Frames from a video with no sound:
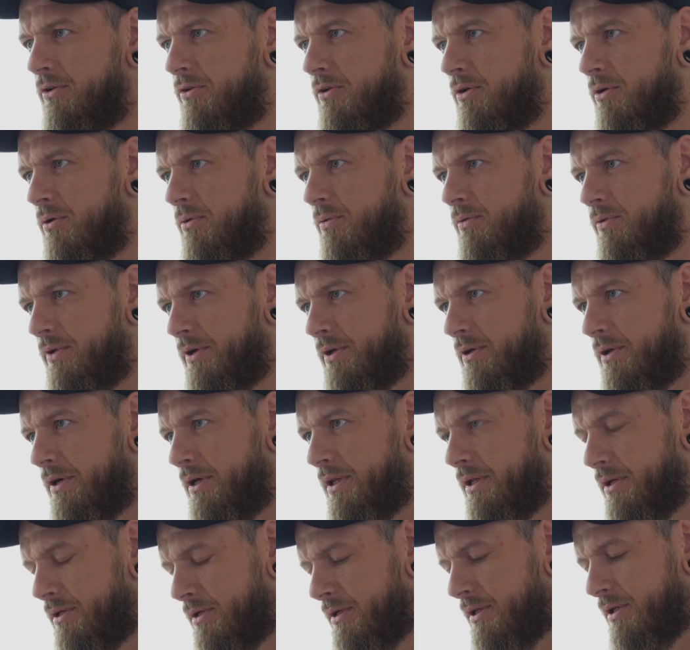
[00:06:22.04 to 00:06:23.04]
So
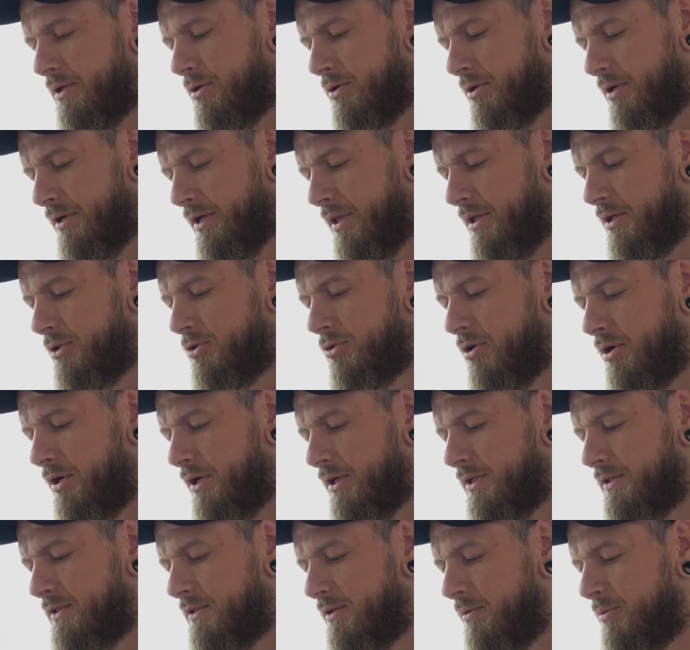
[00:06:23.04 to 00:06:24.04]
the
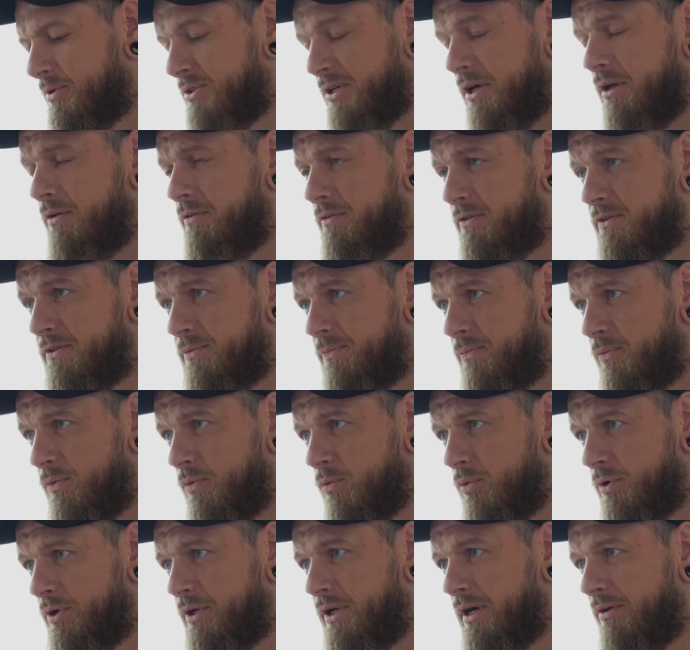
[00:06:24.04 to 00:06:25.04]
electronics themselves
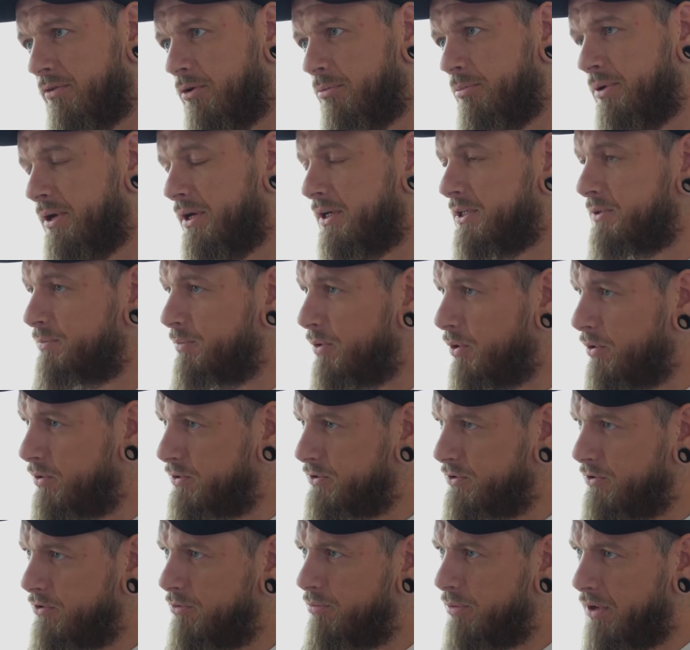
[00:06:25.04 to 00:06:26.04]
would never be
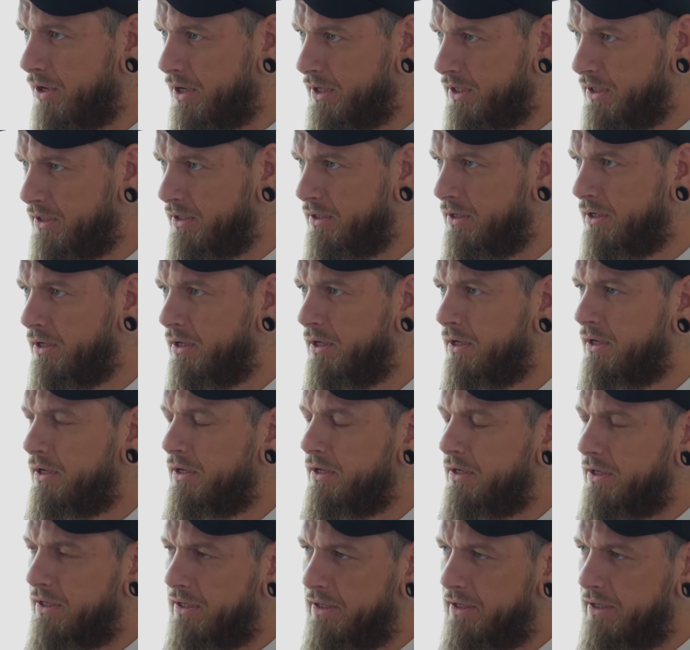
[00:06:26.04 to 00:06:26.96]
exposed to the body, mm -hmm.